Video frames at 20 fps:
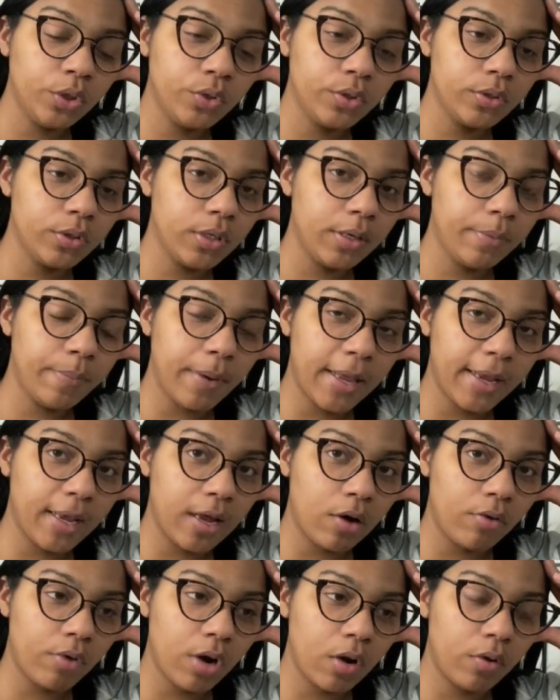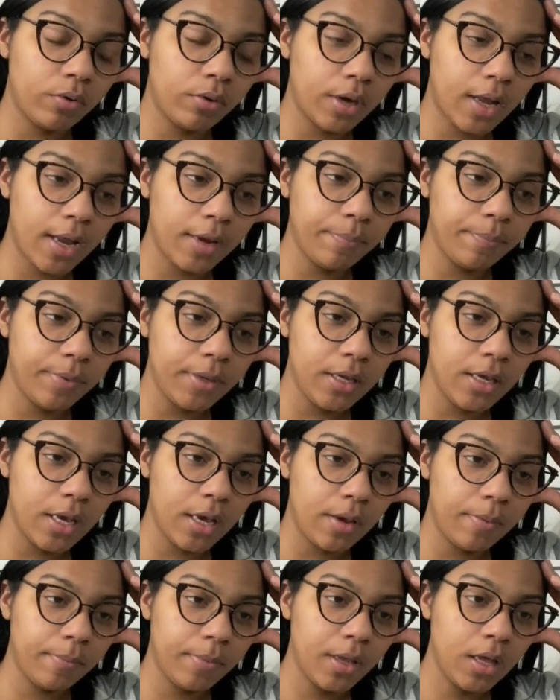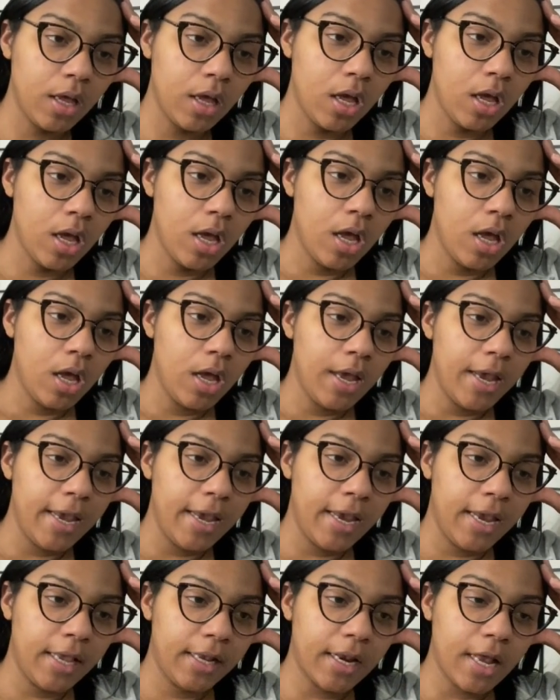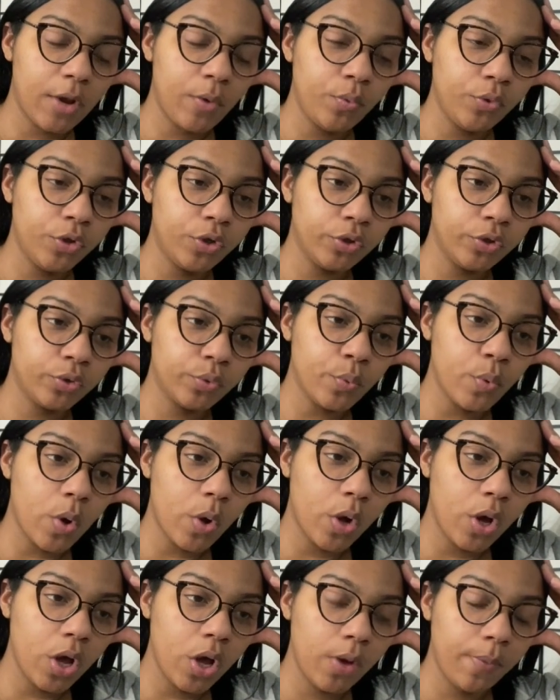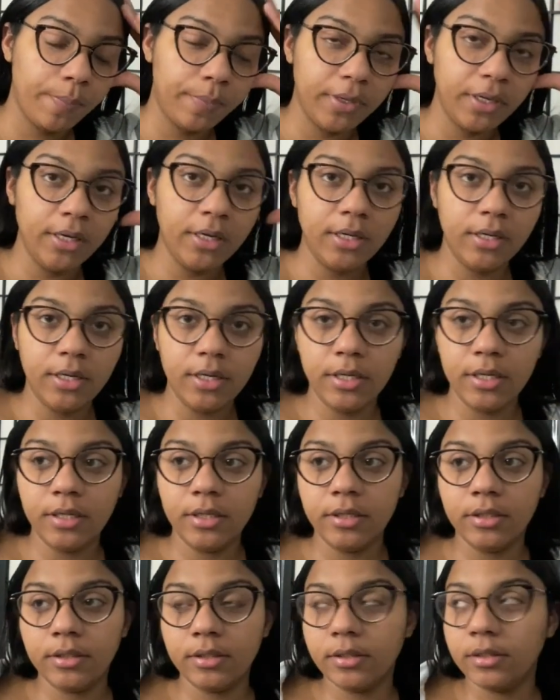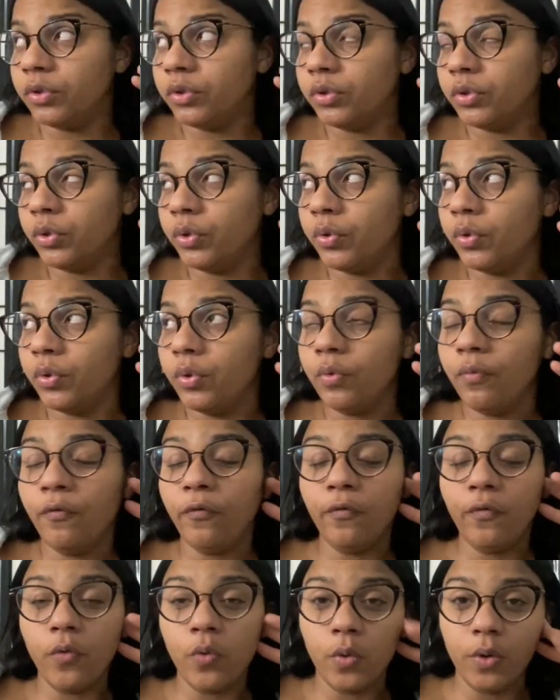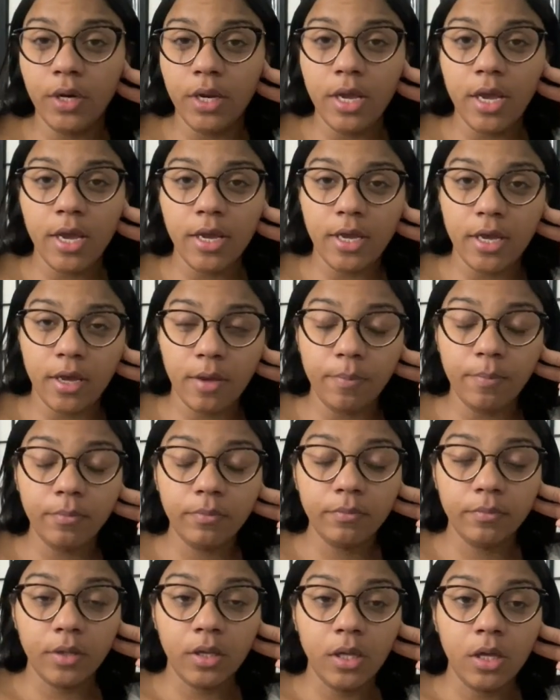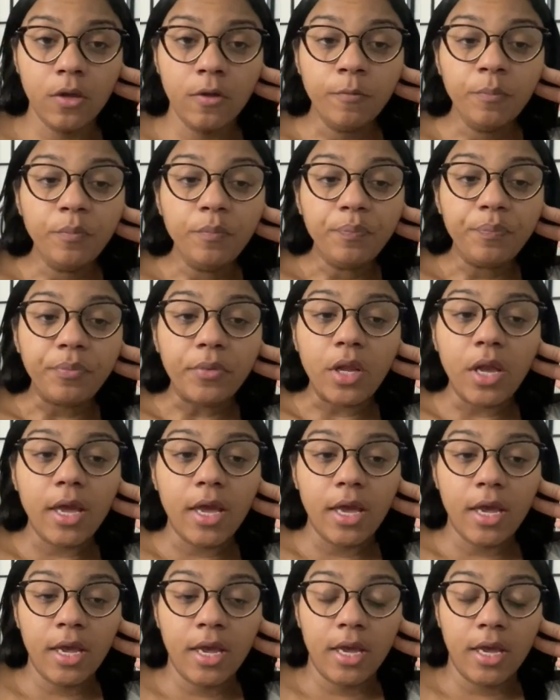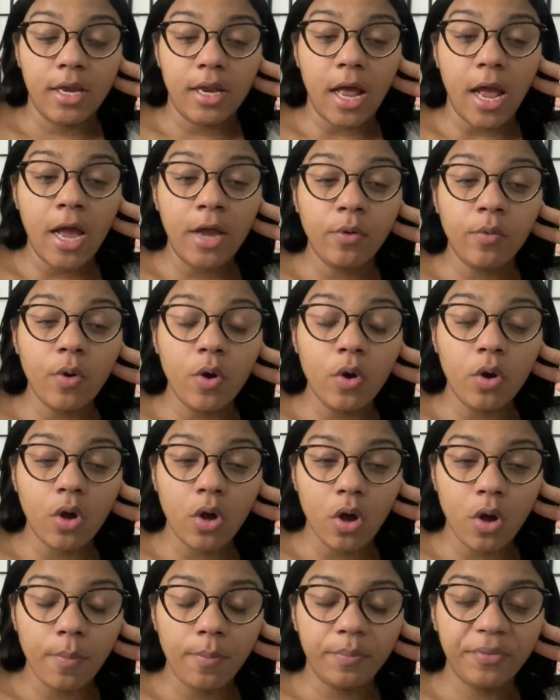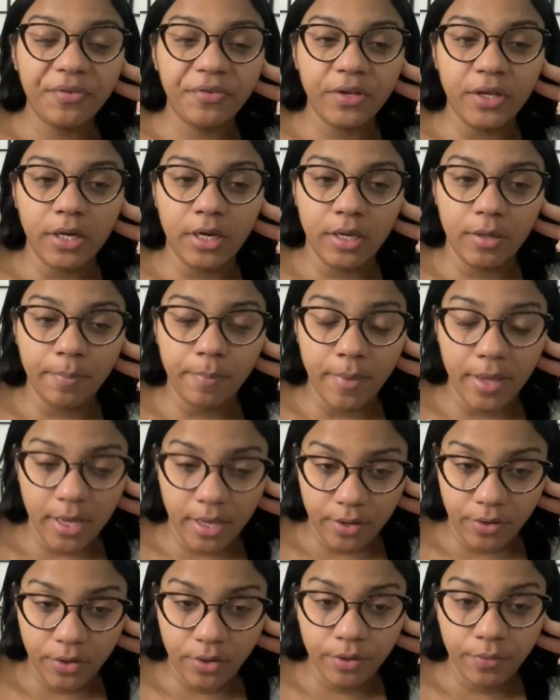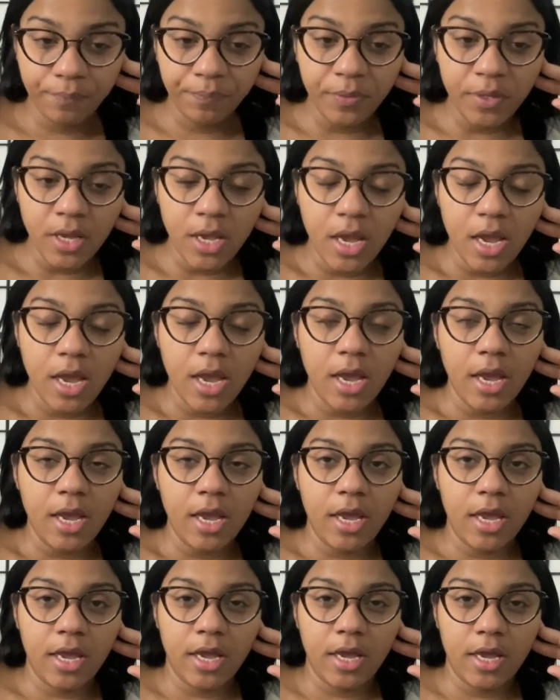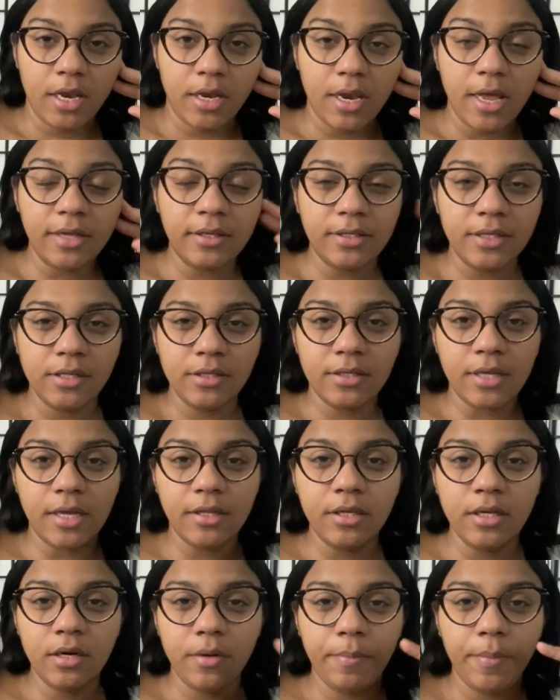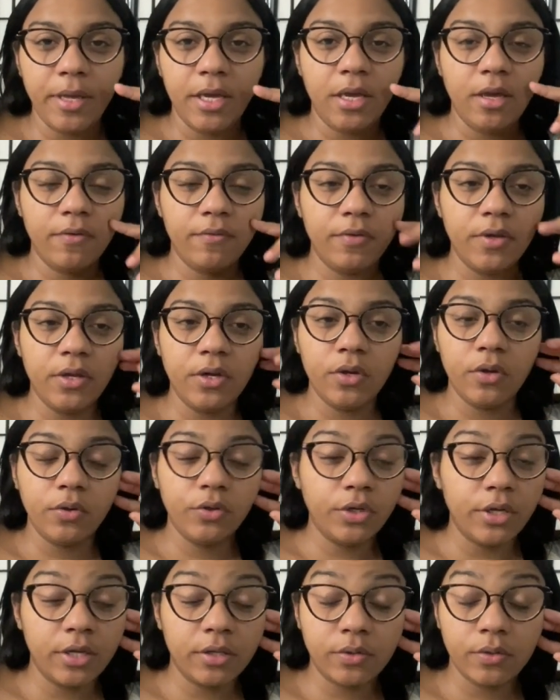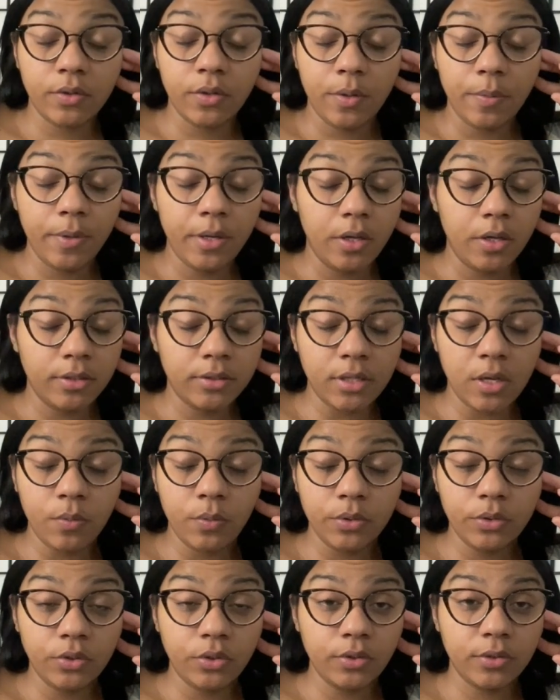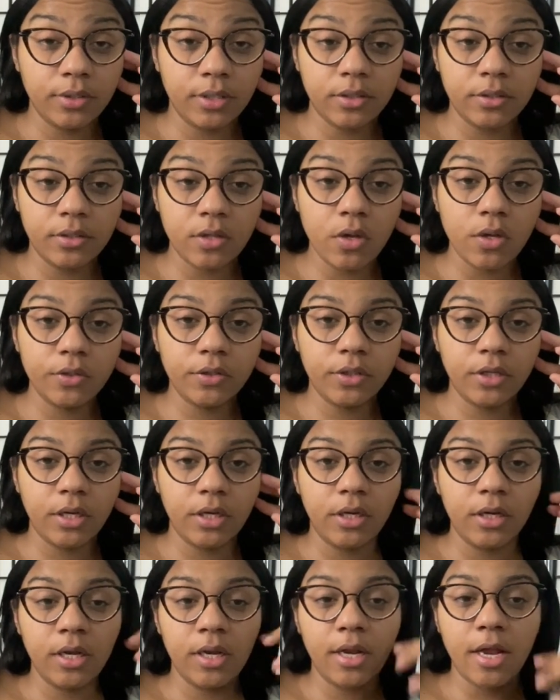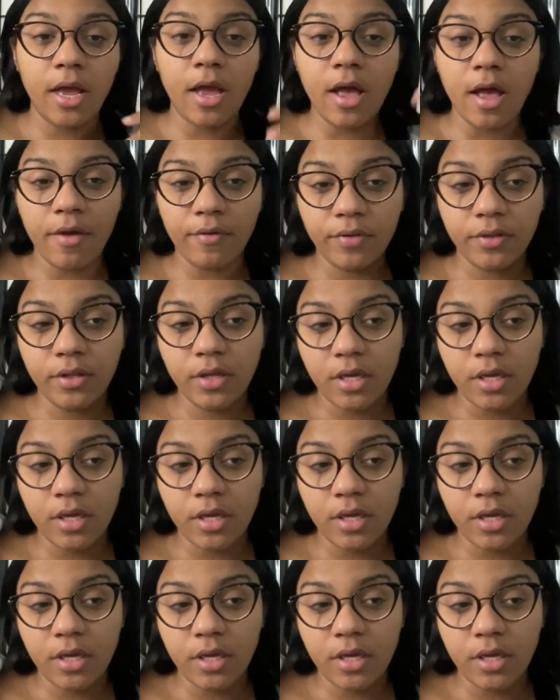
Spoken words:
to sleep like around 9 p.m. And I just woke up. It is 2:40 a.m. And I woke up feeling better. And since I didn't make a video yesterday because I was just exhausted, and I have